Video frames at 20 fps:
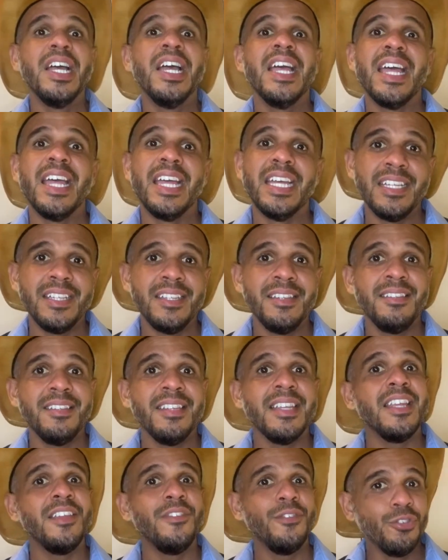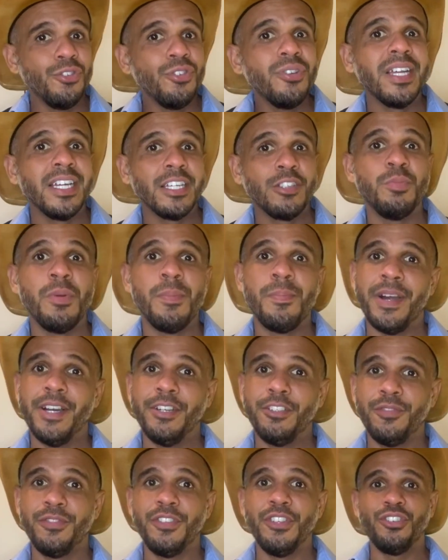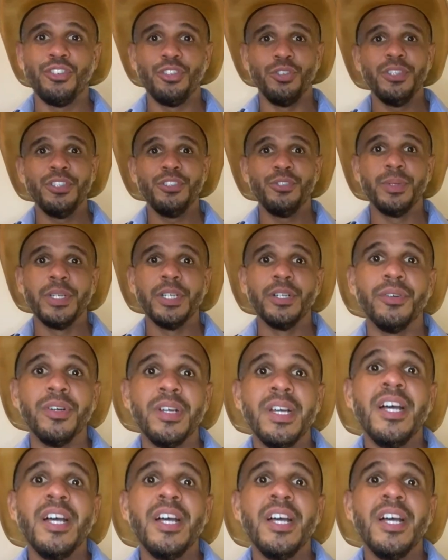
And if you'd like to be part of the show as well,